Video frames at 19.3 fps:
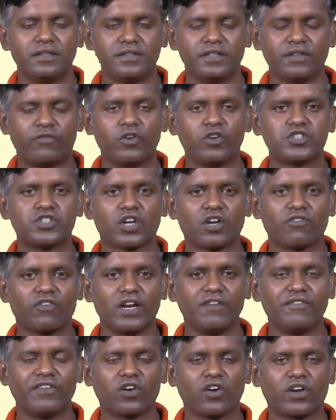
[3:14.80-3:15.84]
The feature of a
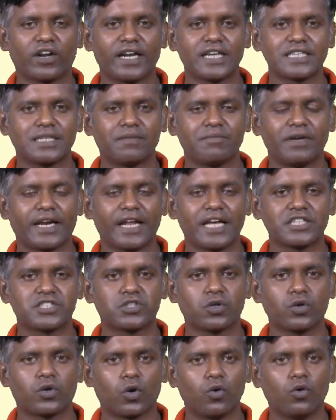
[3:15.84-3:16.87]
living organism, it has
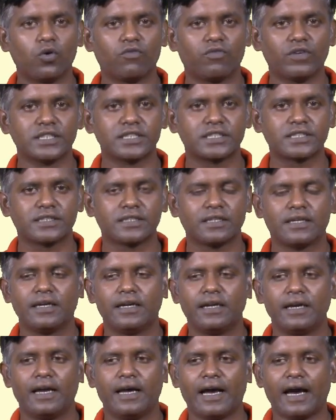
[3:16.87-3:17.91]
to grow first,
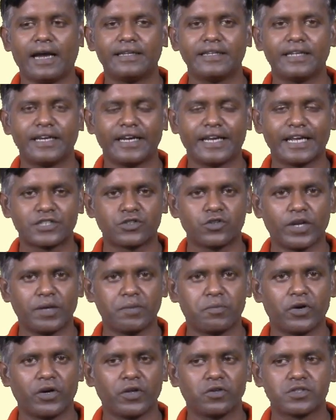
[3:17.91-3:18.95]
and then it has to
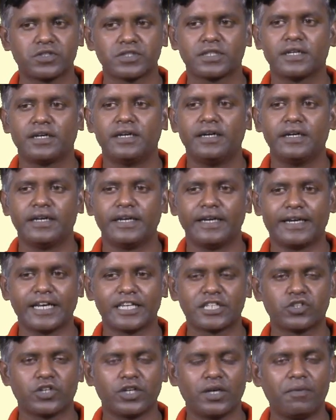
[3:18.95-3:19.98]
reproduce. It
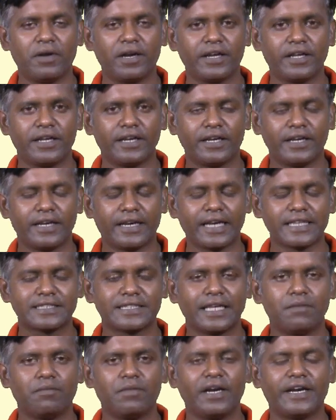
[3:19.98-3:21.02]
has the
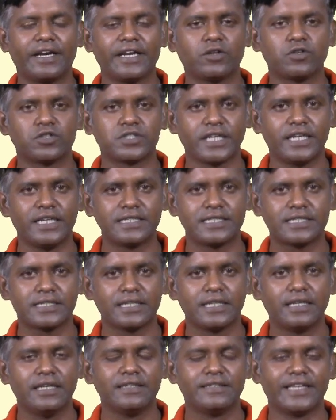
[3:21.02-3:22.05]
ability to sense
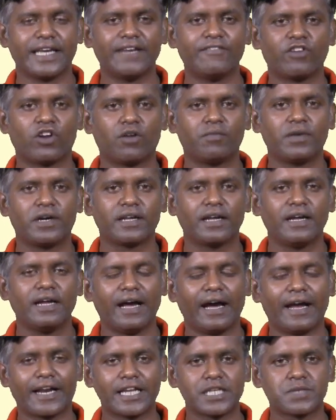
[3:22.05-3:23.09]
the environment
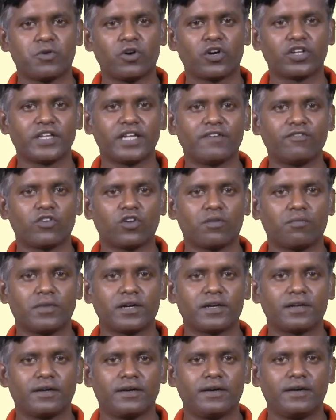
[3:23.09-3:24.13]
and respond to the environment.